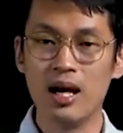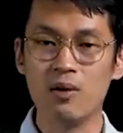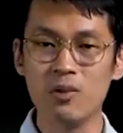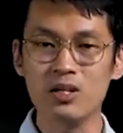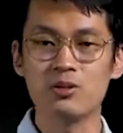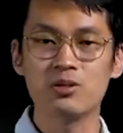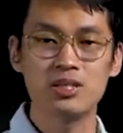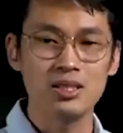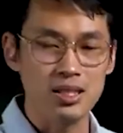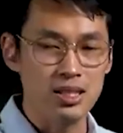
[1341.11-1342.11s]
And what you
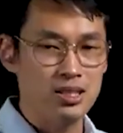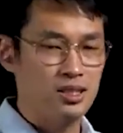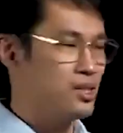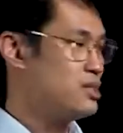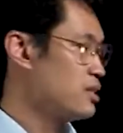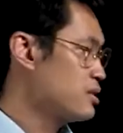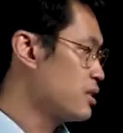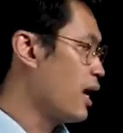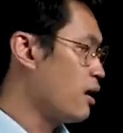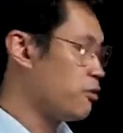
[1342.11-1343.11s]
see is, this is
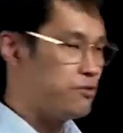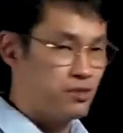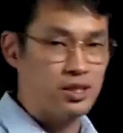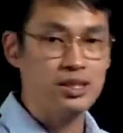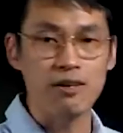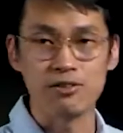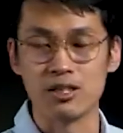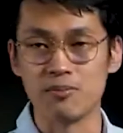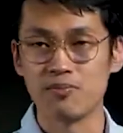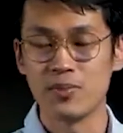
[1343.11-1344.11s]
the Ark of the
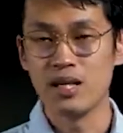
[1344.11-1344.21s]
Covenant.